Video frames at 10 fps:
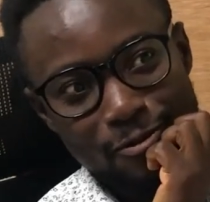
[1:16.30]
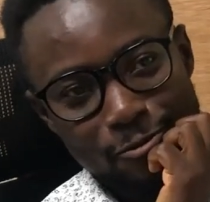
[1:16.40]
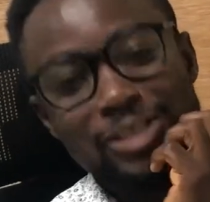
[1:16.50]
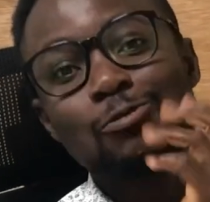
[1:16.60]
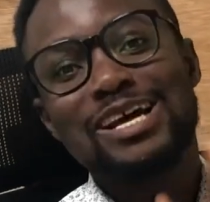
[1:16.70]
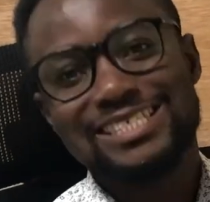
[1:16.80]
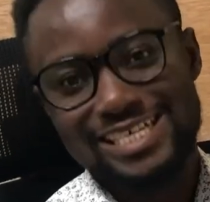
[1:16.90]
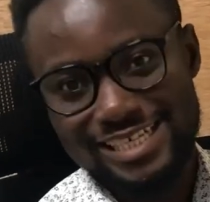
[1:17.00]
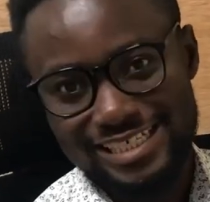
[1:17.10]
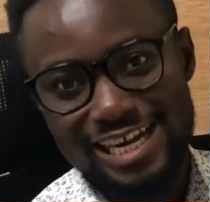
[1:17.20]
With one
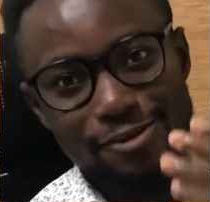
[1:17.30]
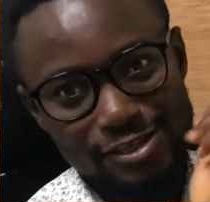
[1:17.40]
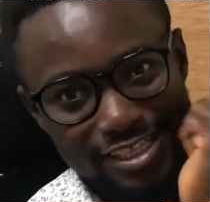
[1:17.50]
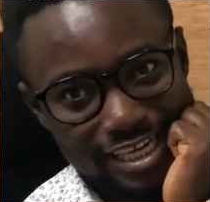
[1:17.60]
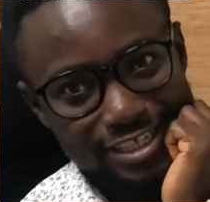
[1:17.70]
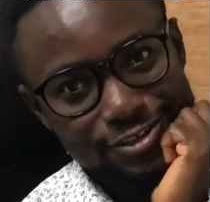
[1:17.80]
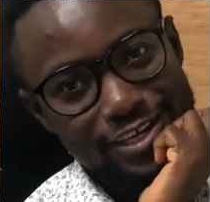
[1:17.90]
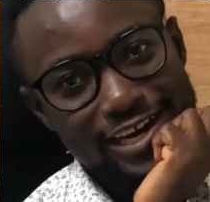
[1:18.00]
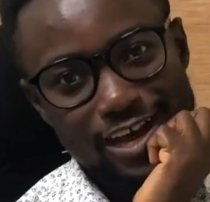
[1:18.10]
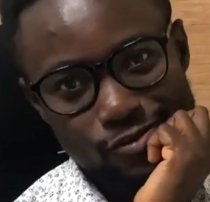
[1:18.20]
change, that was
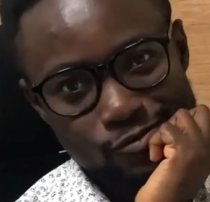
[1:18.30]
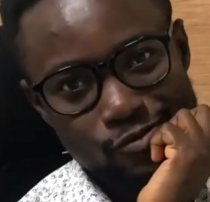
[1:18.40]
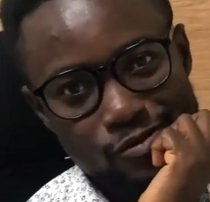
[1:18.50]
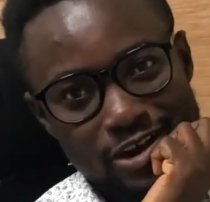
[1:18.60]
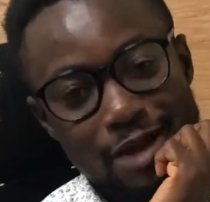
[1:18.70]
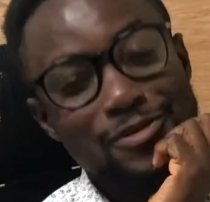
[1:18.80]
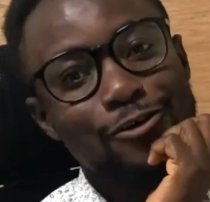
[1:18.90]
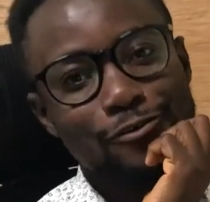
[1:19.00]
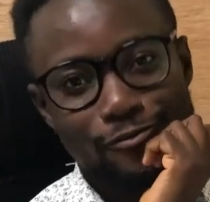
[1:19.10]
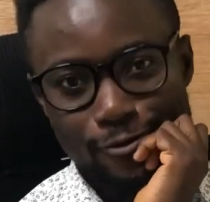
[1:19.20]
Jordan Ayew
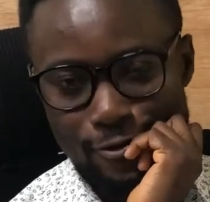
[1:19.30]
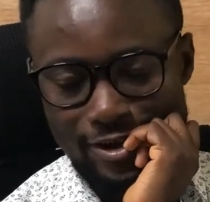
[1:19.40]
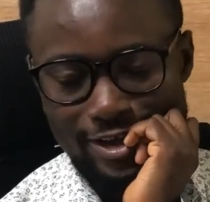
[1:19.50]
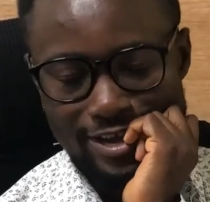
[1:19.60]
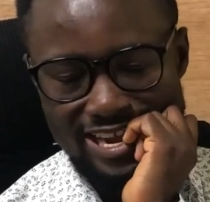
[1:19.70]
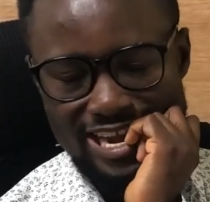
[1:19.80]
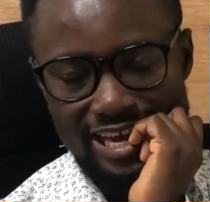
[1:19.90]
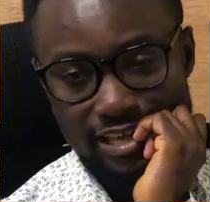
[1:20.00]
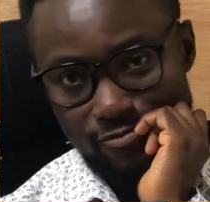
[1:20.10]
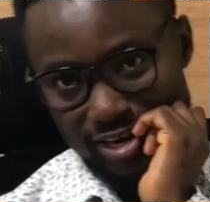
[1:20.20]
coming off for
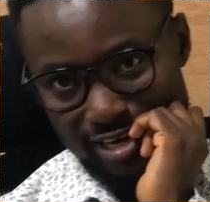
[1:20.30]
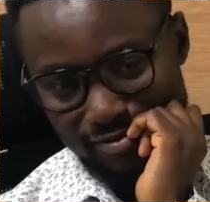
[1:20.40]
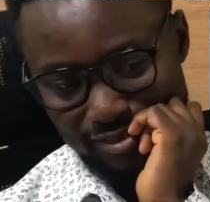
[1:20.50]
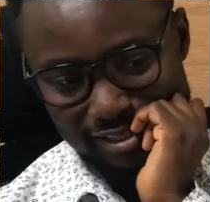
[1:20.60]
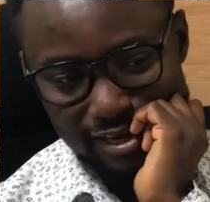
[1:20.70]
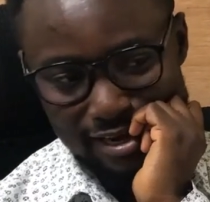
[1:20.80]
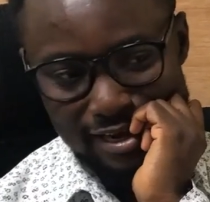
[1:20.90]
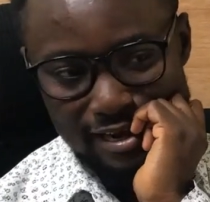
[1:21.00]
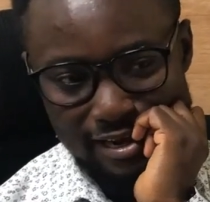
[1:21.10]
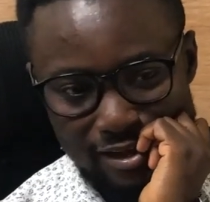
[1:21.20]
Inaki Williams.
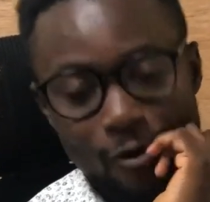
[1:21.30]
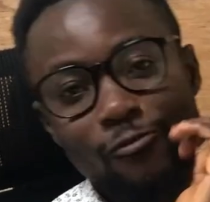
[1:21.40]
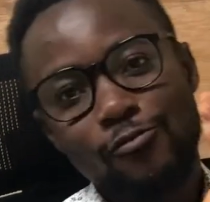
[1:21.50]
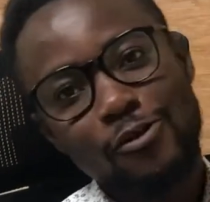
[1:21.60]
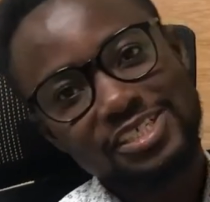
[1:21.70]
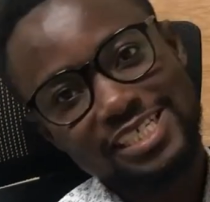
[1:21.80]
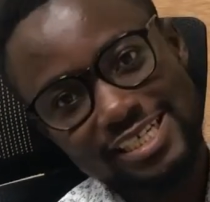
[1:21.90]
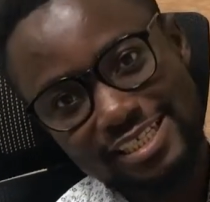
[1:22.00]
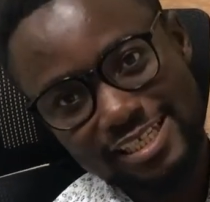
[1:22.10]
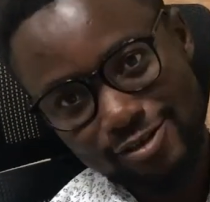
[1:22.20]

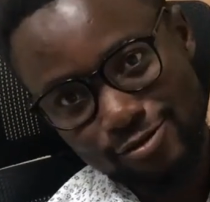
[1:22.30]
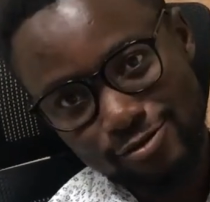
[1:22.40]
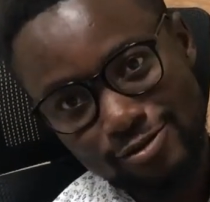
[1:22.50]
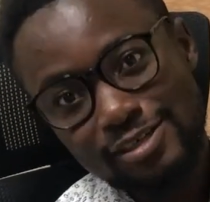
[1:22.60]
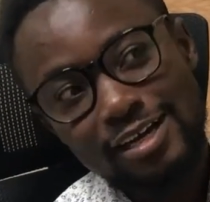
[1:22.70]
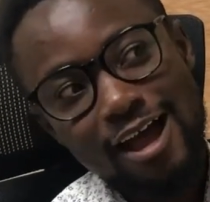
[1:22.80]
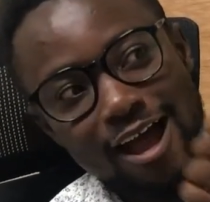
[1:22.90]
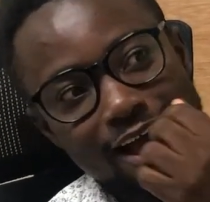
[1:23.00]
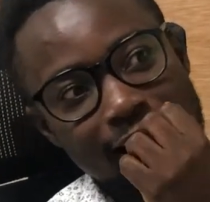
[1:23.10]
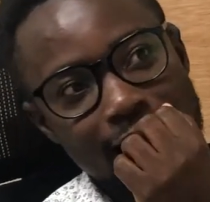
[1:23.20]
Unfortunately,
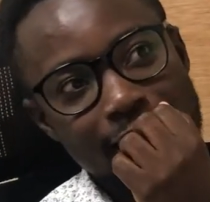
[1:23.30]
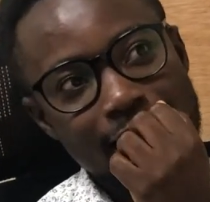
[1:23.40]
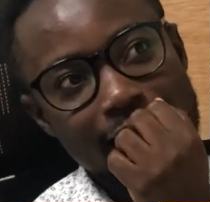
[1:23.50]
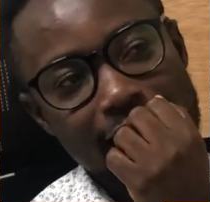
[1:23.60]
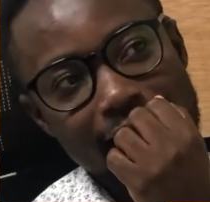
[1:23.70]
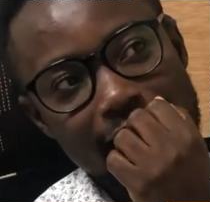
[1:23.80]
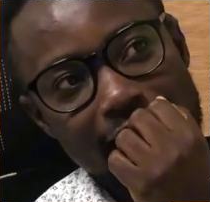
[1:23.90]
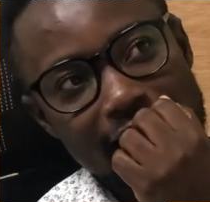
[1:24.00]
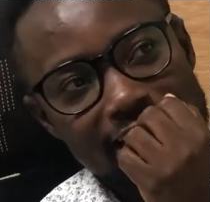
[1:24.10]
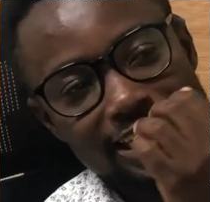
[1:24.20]
though,
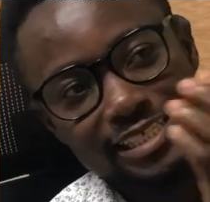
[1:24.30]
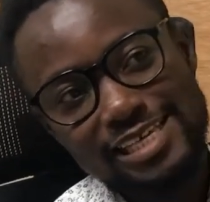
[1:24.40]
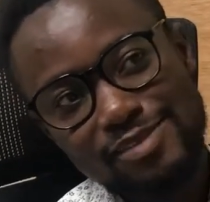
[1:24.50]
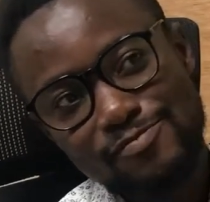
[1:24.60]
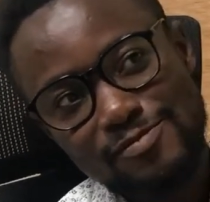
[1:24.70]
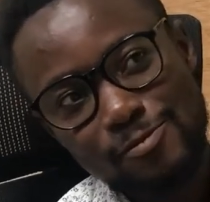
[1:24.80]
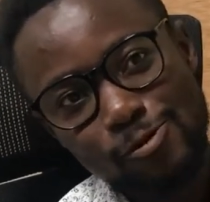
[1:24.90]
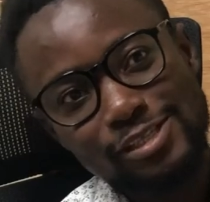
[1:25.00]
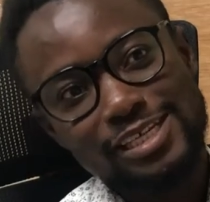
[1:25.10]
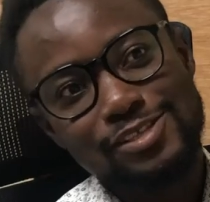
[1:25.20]
the team
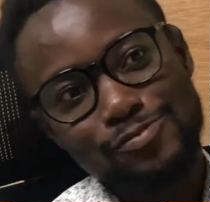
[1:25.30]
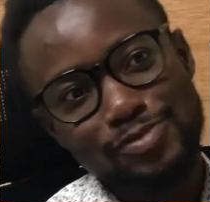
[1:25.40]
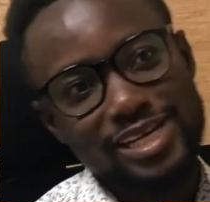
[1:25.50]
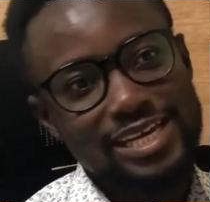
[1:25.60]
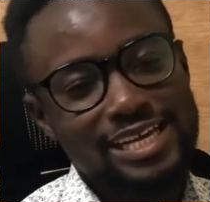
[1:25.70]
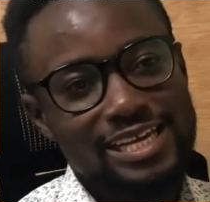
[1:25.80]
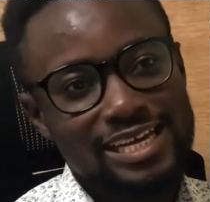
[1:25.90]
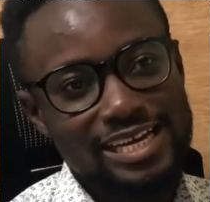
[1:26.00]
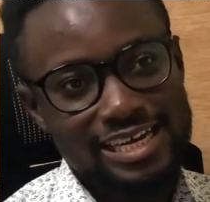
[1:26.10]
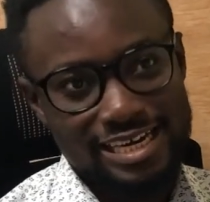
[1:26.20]
wanted to play
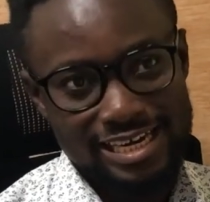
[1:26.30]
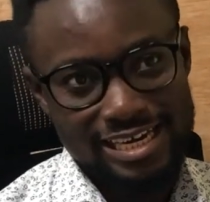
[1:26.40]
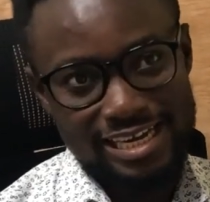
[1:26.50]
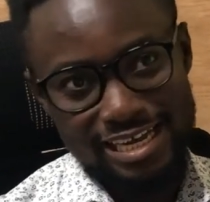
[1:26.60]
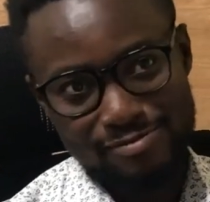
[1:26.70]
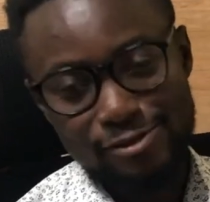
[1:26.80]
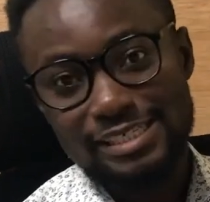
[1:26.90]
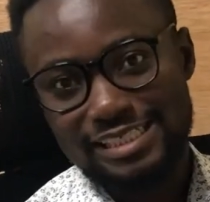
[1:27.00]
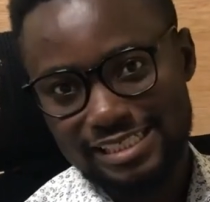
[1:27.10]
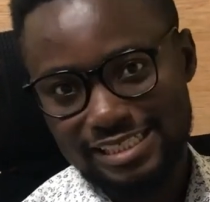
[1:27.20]
in a
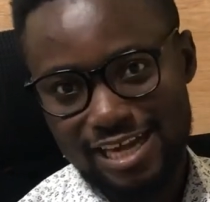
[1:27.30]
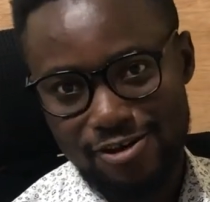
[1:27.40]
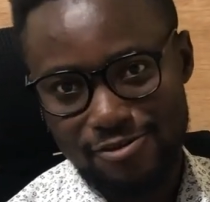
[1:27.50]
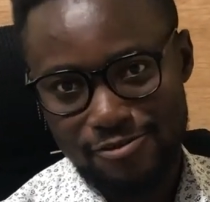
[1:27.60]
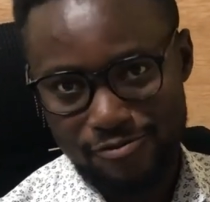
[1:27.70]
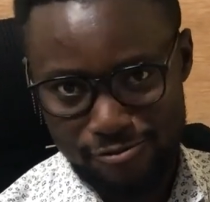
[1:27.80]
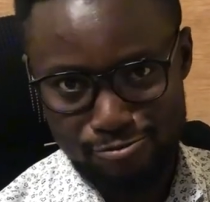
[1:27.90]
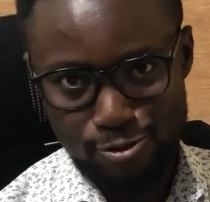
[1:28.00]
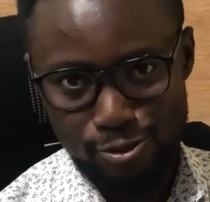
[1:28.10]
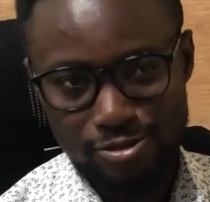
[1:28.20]
possession style
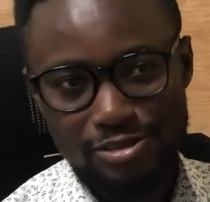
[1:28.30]
football,